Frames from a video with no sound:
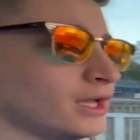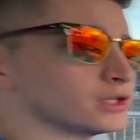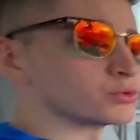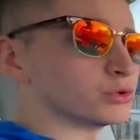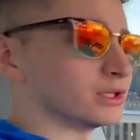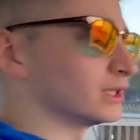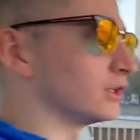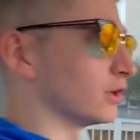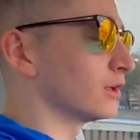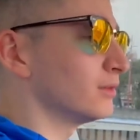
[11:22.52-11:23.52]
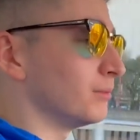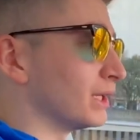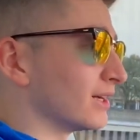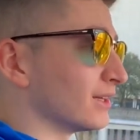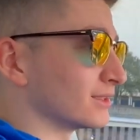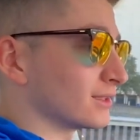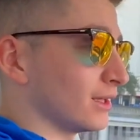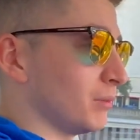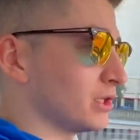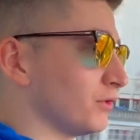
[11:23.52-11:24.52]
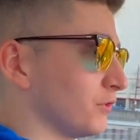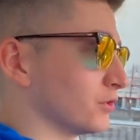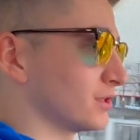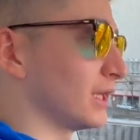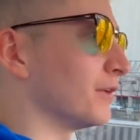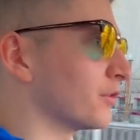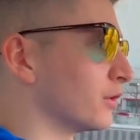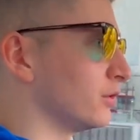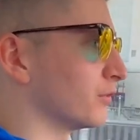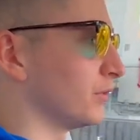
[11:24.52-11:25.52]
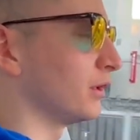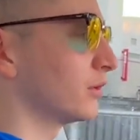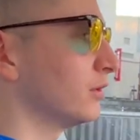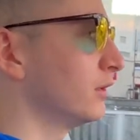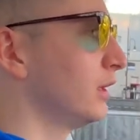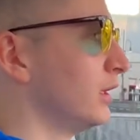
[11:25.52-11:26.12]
it's really good because it makes you feel safer in your vehicle.